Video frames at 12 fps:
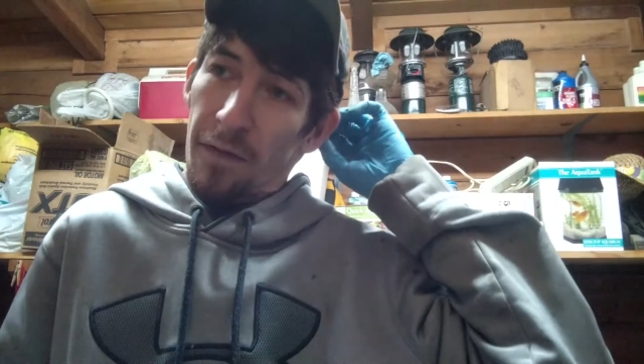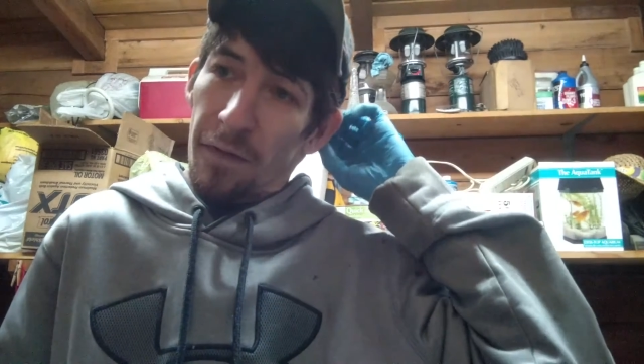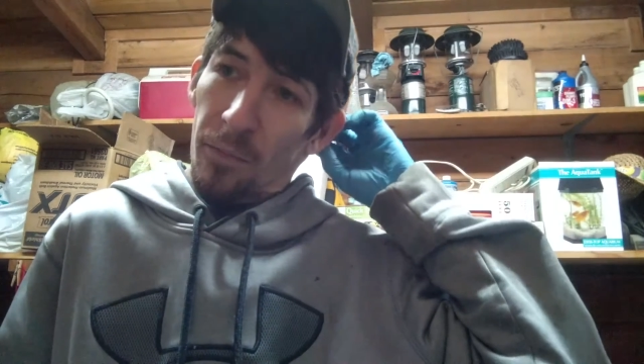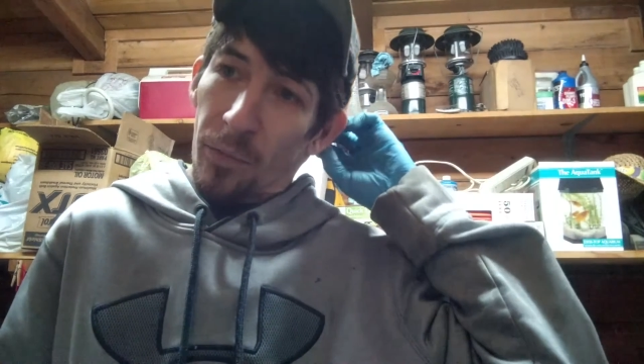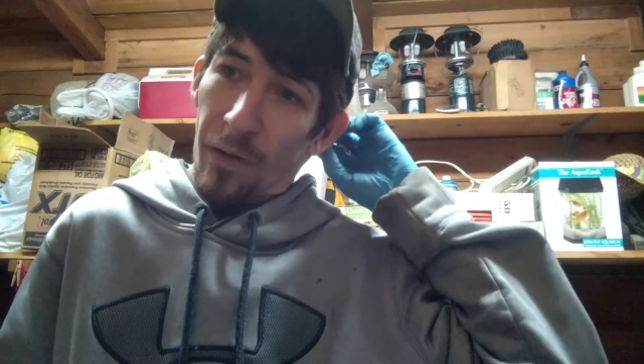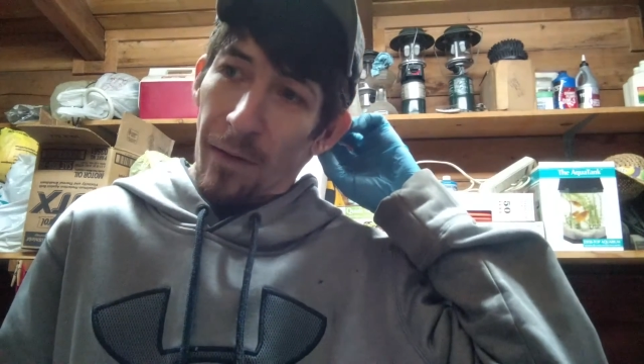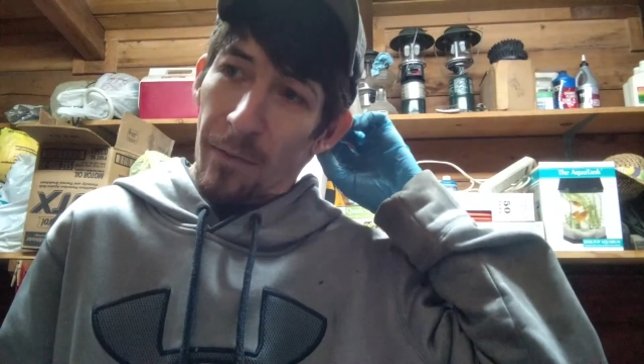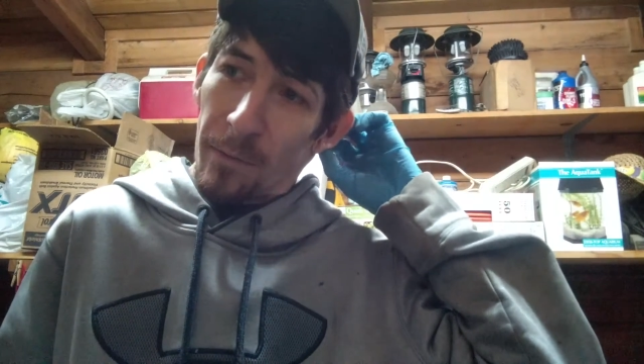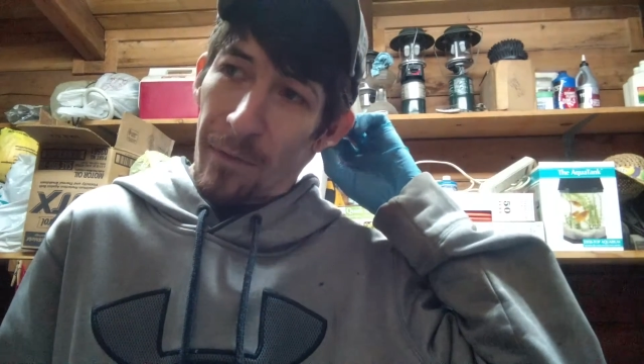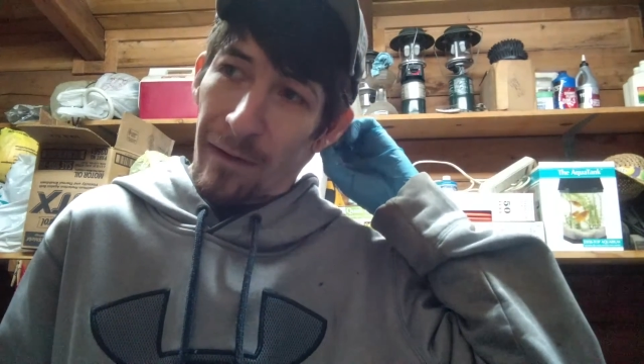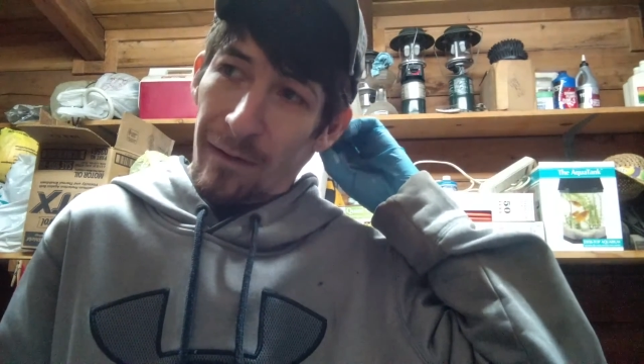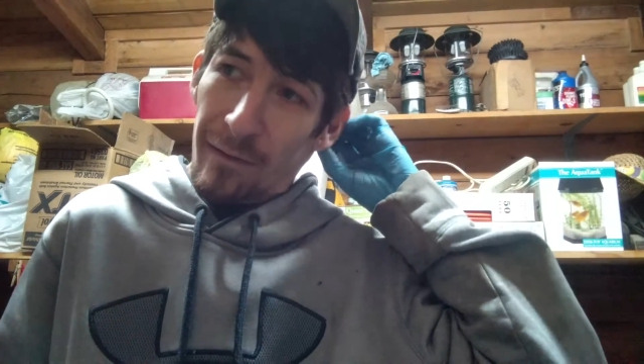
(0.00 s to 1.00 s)
The problem
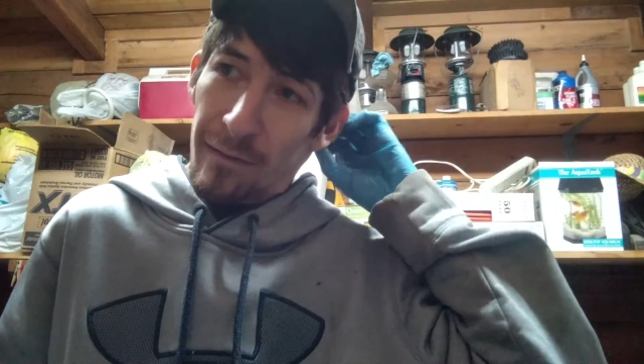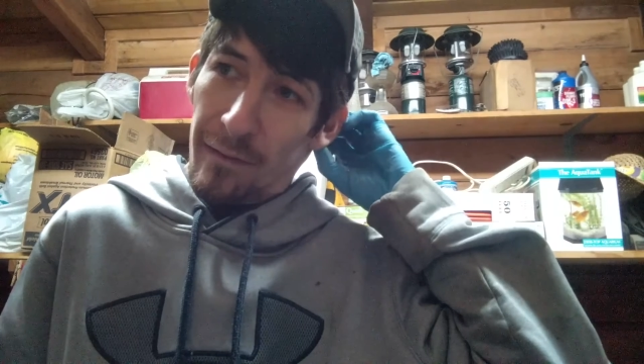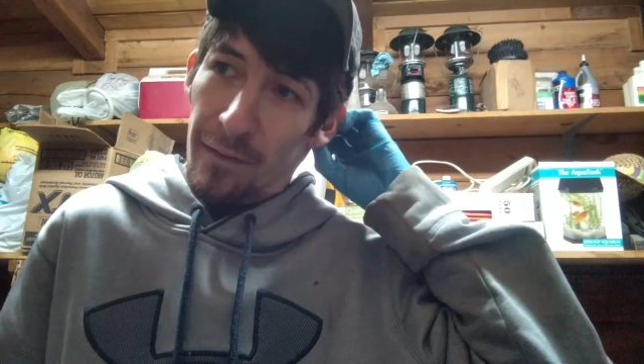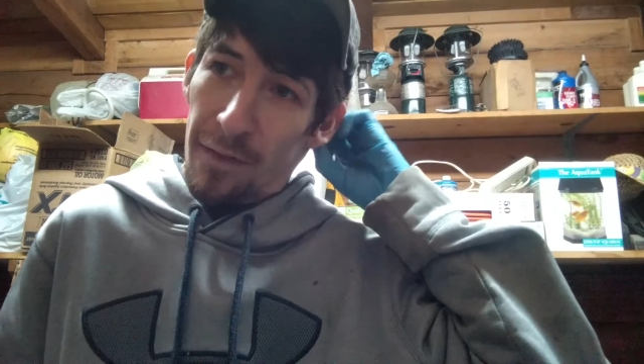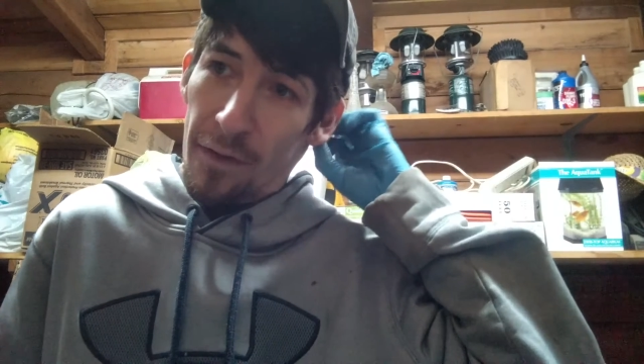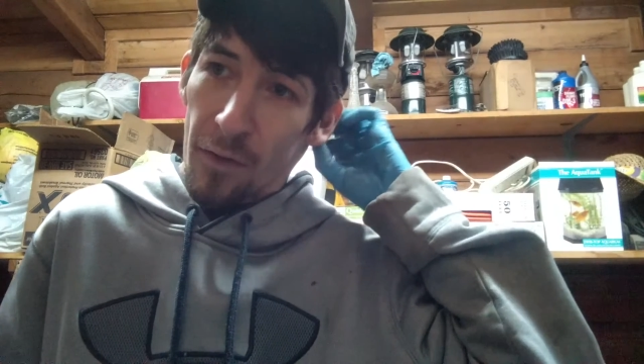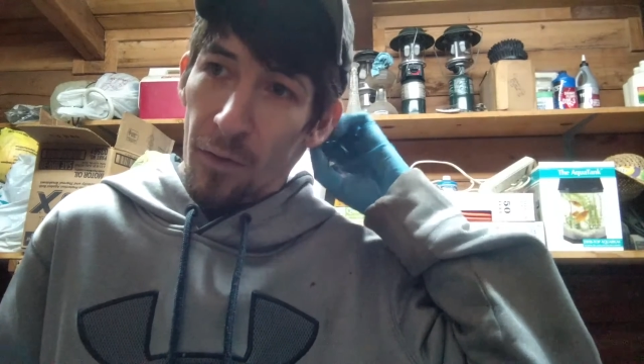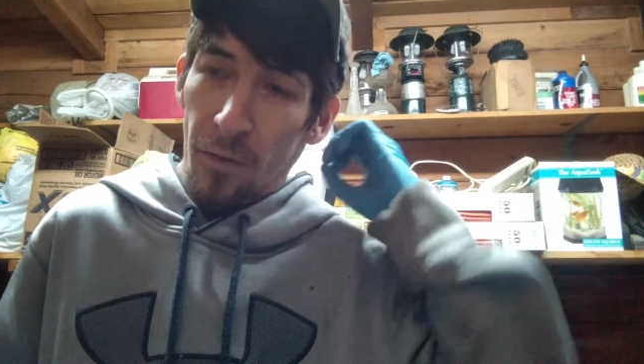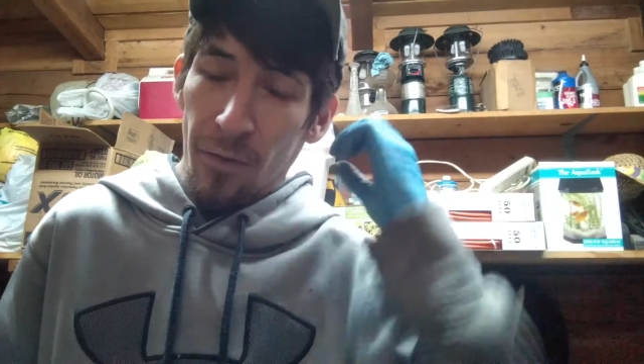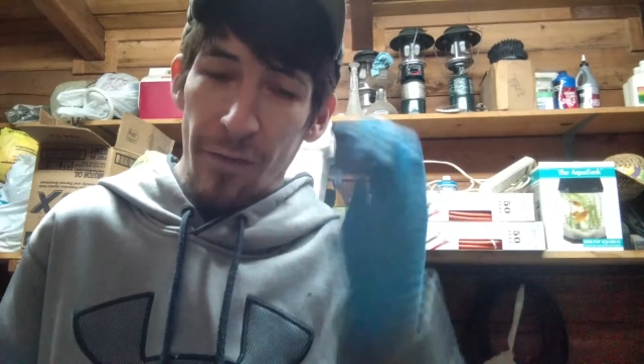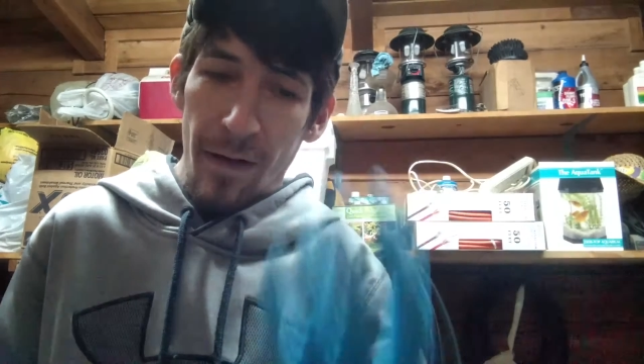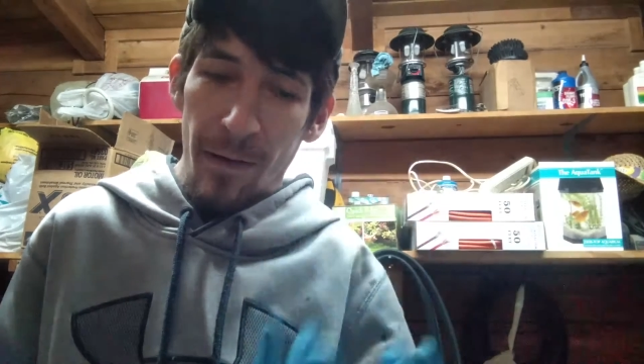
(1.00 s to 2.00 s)
is the
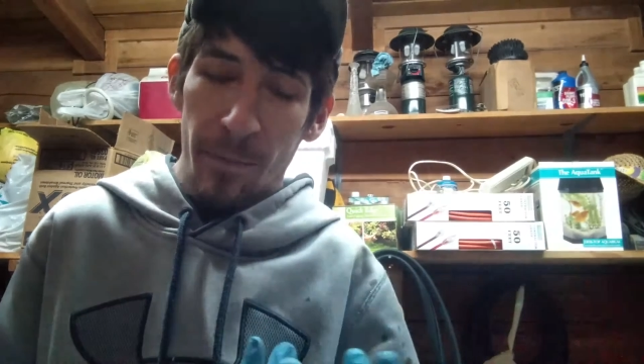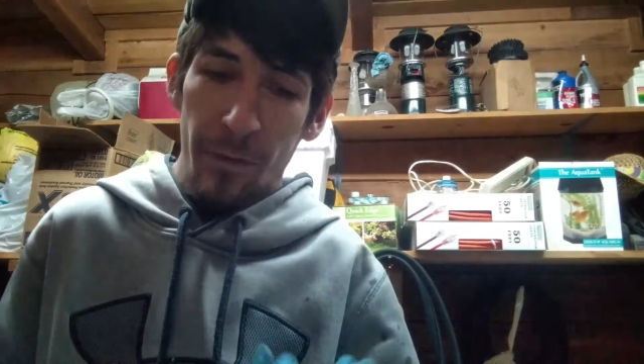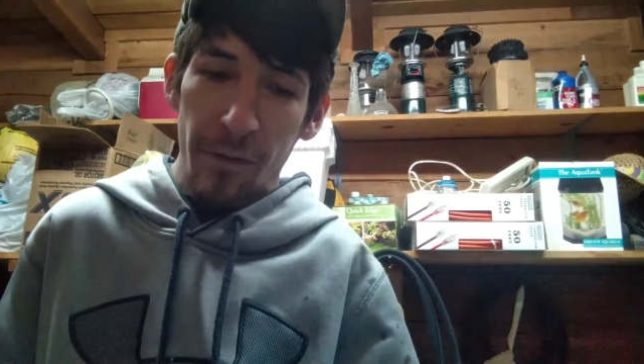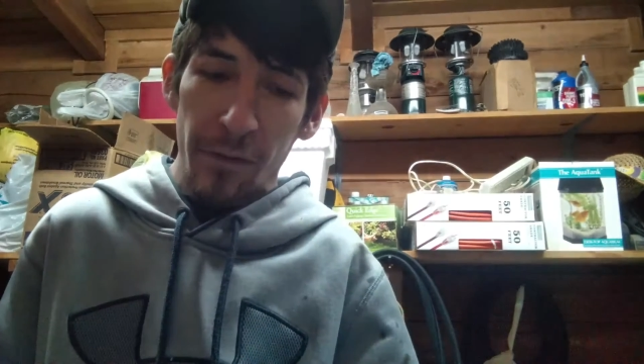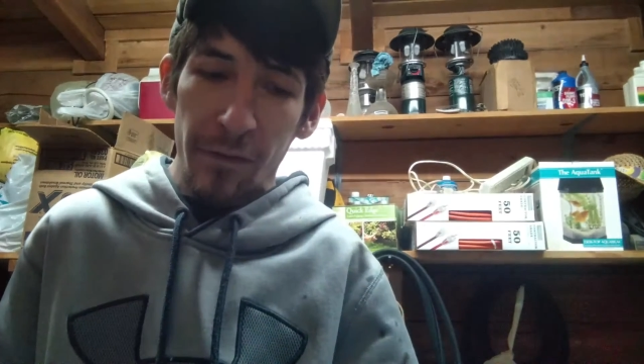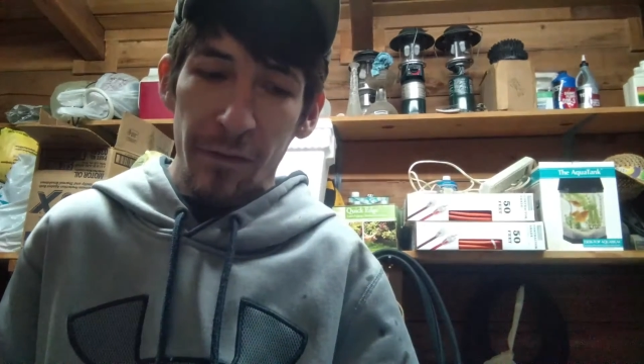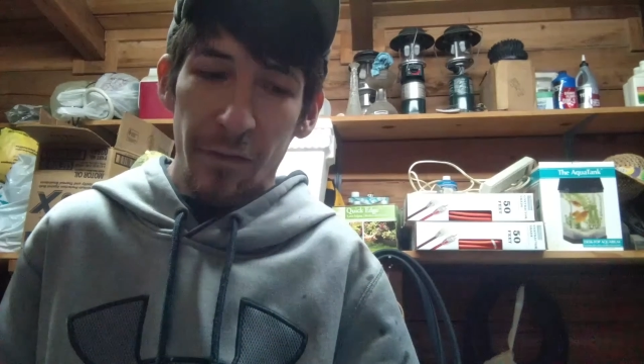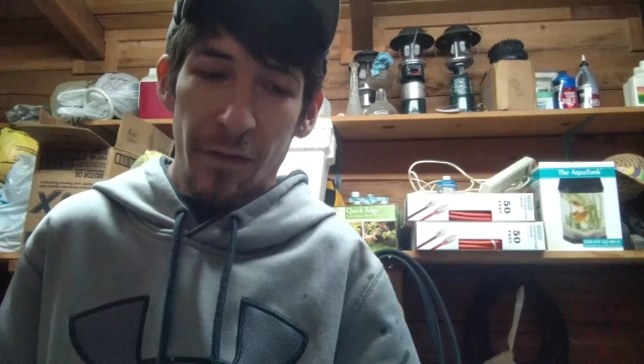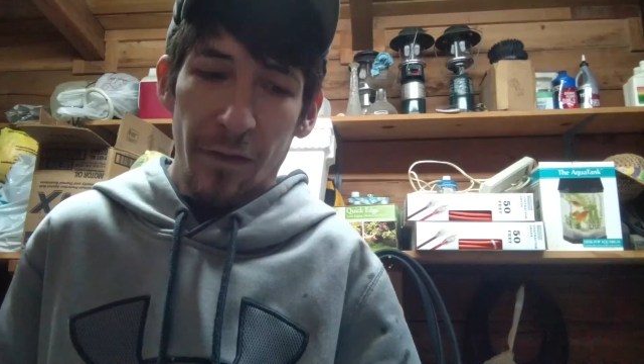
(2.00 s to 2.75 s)
oil vapors